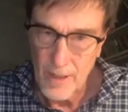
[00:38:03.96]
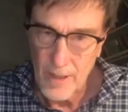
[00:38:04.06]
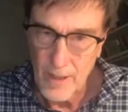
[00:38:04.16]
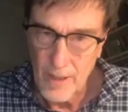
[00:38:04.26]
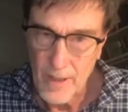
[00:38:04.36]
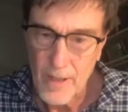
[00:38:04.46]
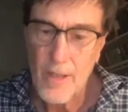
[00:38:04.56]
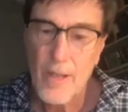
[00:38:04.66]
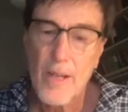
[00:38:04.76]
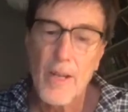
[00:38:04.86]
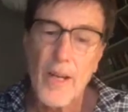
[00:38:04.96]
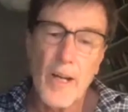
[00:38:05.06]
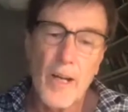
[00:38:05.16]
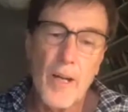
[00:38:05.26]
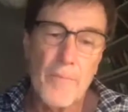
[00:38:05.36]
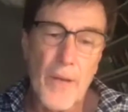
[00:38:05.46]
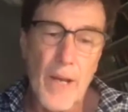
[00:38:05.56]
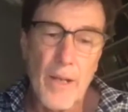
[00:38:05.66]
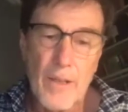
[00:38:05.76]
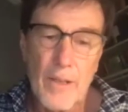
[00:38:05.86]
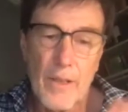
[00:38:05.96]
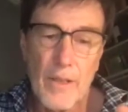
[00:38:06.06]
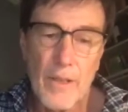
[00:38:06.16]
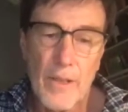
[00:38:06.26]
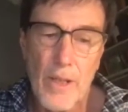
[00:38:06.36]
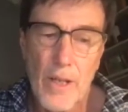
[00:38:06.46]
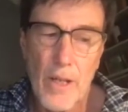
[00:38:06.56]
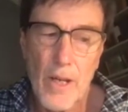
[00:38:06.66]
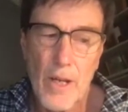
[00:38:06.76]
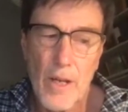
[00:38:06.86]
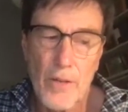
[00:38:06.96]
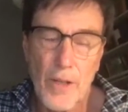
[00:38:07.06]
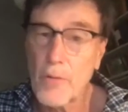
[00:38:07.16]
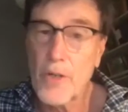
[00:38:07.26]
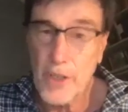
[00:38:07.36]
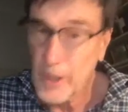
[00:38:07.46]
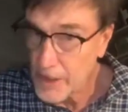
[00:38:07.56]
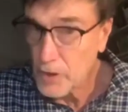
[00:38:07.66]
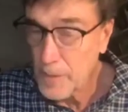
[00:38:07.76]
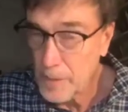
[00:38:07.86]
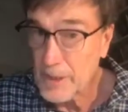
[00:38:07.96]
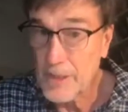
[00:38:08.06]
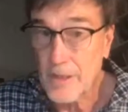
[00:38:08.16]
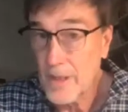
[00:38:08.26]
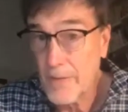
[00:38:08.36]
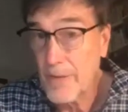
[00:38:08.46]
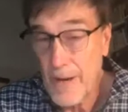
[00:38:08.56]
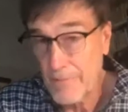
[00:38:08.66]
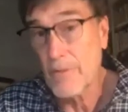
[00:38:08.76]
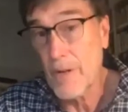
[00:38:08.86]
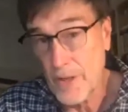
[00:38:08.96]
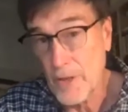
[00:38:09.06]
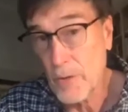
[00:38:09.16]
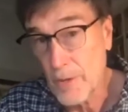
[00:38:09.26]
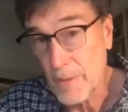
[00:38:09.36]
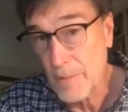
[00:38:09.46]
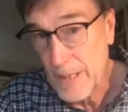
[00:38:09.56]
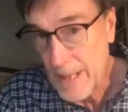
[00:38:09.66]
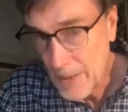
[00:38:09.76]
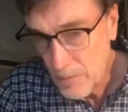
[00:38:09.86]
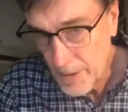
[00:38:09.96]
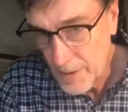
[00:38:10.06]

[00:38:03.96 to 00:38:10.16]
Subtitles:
Yeah. And whereas the classical people didn't even have the right story to begin with.